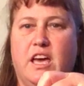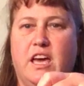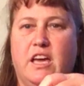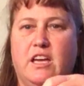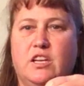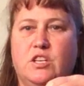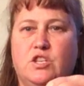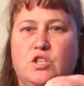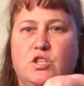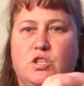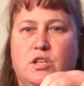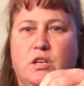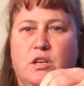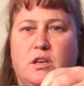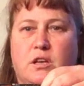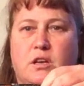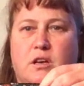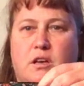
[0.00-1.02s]
edge.
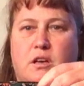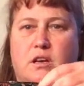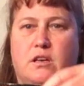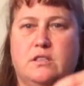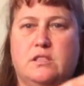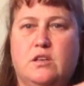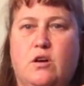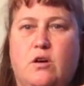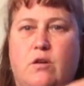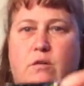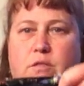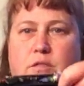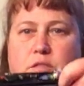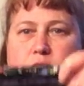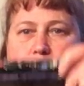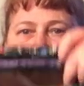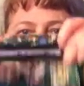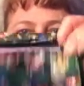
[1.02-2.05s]
So
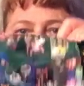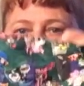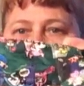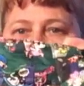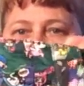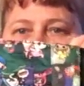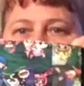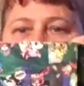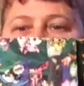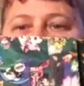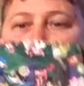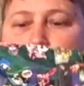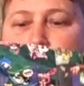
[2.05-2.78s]
it's